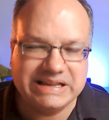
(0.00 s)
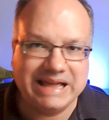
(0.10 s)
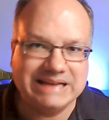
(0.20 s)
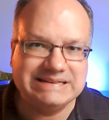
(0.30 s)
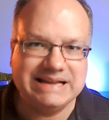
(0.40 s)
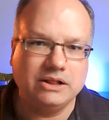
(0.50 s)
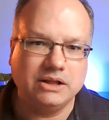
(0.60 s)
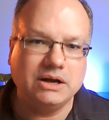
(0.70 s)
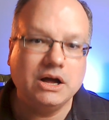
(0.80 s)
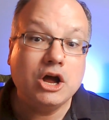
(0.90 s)

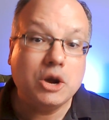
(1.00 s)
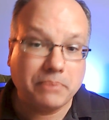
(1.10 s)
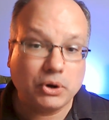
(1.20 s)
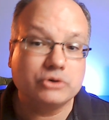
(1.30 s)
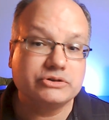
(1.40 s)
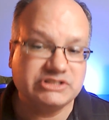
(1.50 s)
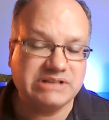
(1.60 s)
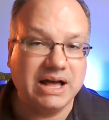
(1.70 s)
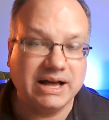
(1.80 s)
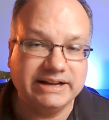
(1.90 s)
candela per
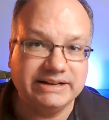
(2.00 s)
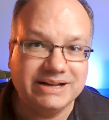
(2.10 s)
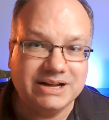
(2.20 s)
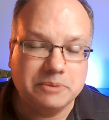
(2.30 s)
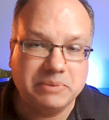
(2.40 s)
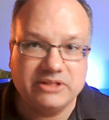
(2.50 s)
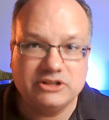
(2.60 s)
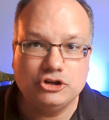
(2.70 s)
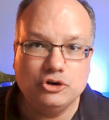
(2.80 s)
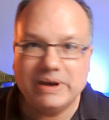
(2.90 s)
side, but in
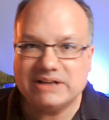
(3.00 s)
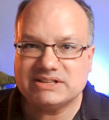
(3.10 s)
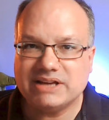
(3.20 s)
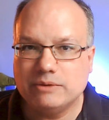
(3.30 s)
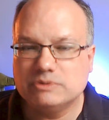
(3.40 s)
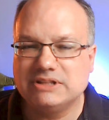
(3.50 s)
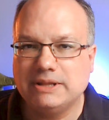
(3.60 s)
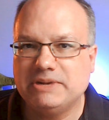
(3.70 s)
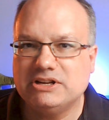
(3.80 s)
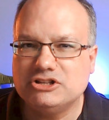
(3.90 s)
the US, it was
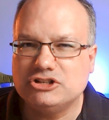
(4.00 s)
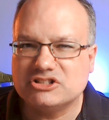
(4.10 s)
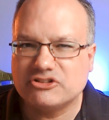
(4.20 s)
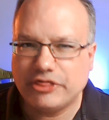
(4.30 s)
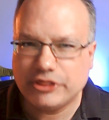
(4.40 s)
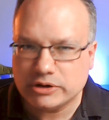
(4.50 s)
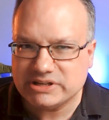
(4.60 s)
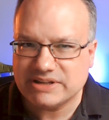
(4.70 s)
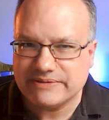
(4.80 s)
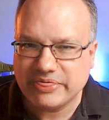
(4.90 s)
limited to just
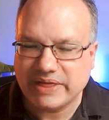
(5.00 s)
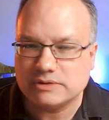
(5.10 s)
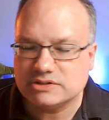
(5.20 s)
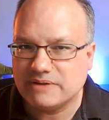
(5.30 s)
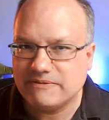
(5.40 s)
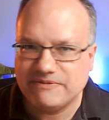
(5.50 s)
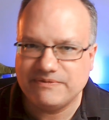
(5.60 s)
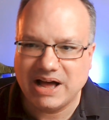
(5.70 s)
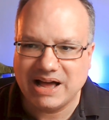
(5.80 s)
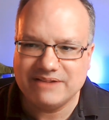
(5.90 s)

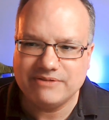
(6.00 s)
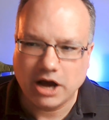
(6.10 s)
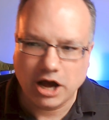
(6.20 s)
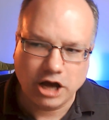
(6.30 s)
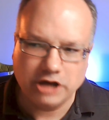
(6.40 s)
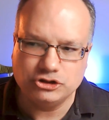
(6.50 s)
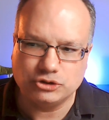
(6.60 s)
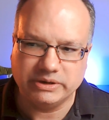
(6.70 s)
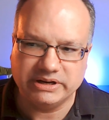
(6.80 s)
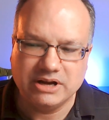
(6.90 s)
37,500.
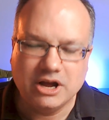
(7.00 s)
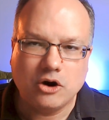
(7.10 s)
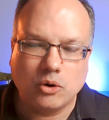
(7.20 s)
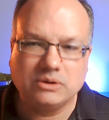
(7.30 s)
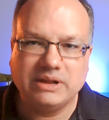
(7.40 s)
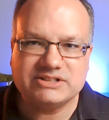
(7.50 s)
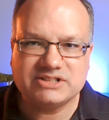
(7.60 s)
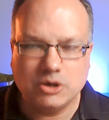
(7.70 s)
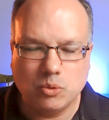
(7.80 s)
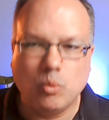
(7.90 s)
100, or less
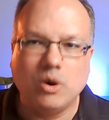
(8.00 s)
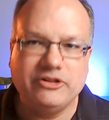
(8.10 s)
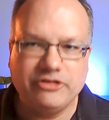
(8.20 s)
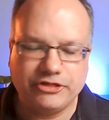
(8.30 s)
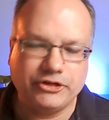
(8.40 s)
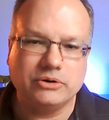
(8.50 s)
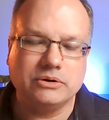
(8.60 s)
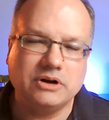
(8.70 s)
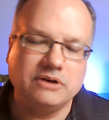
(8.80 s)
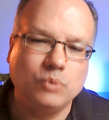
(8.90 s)
than one
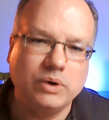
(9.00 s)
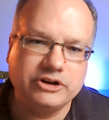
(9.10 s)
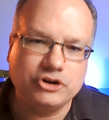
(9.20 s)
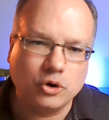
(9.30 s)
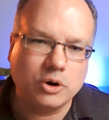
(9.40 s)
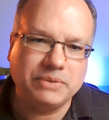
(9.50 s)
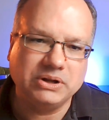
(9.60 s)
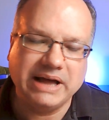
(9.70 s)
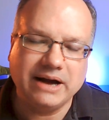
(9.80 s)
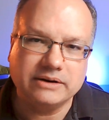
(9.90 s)
third of what Europe
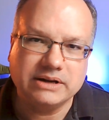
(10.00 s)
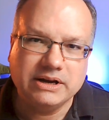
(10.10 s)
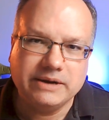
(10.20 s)
allowed.